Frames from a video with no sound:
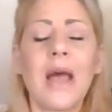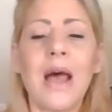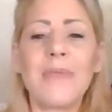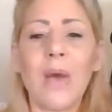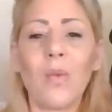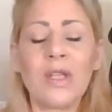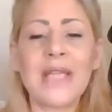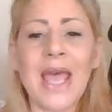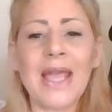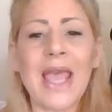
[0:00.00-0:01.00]
Um, that wool
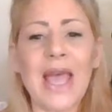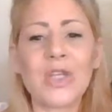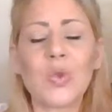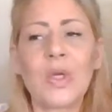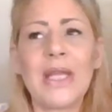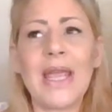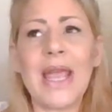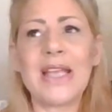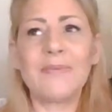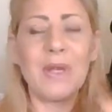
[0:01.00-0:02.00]
tag actually
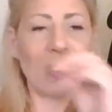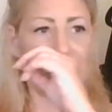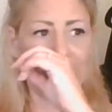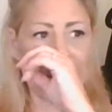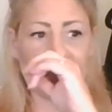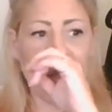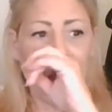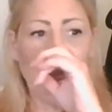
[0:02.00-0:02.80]
has been utilized,